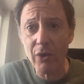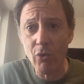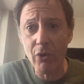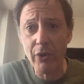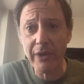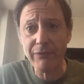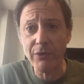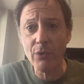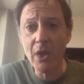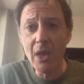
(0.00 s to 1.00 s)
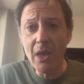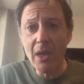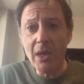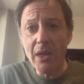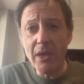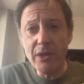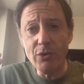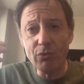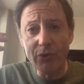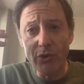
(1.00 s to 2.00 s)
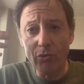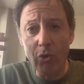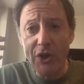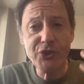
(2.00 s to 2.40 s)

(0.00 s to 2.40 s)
Or if you lost